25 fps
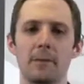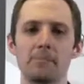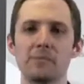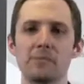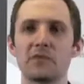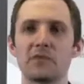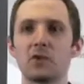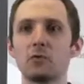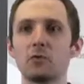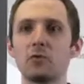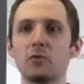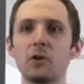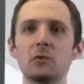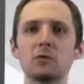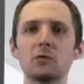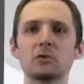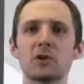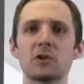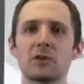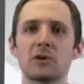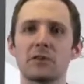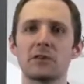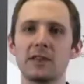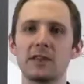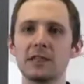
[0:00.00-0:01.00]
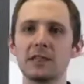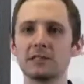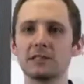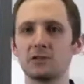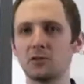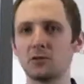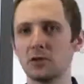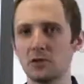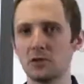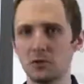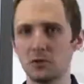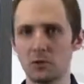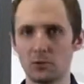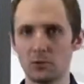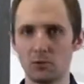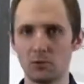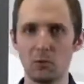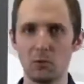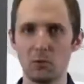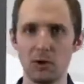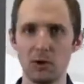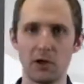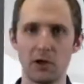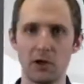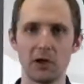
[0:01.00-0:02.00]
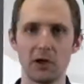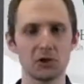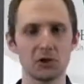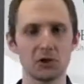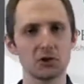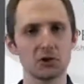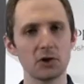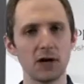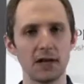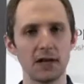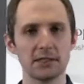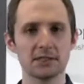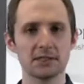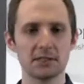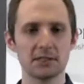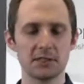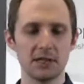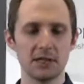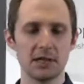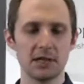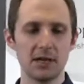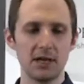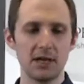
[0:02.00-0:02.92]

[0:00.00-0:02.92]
So those are things you can do through a will and a trust.